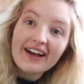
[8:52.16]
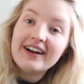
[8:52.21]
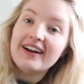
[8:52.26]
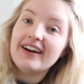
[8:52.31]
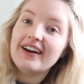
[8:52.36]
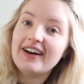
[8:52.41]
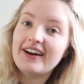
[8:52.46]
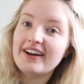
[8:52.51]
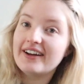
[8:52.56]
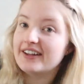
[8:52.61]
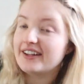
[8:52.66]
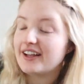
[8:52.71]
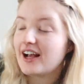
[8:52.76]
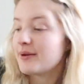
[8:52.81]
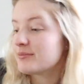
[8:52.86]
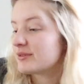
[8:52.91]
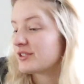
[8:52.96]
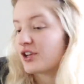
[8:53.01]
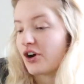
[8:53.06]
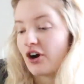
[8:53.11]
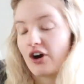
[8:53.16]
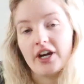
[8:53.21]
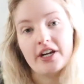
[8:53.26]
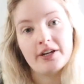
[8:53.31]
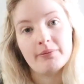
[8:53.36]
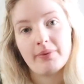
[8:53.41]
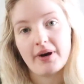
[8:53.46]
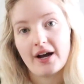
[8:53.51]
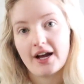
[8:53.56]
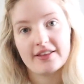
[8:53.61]
Ah, I'm
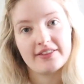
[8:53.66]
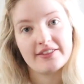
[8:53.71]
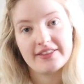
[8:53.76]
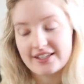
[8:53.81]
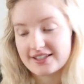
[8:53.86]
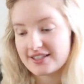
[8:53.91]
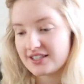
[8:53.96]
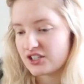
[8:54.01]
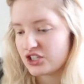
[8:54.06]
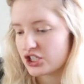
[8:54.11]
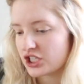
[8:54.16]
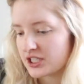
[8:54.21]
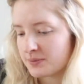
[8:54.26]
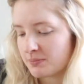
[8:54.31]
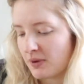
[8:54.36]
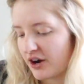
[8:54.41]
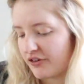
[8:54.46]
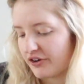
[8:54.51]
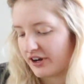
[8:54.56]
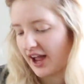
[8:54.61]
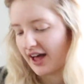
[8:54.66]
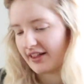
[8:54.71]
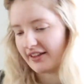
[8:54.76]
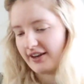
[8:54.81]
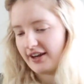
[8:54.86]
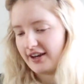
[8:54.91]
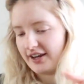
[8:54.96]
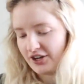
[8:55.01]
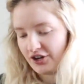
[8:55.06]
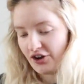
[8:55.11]
sorry, but this is just my
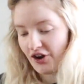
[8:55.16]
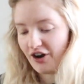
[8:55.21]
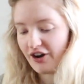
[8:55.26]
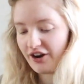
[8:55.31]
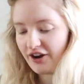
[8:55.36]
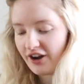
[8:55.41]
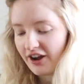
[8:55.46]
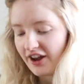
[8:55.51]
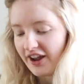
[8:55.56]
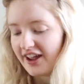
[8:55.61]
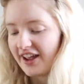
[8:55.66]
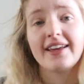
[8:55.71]
reality, you know?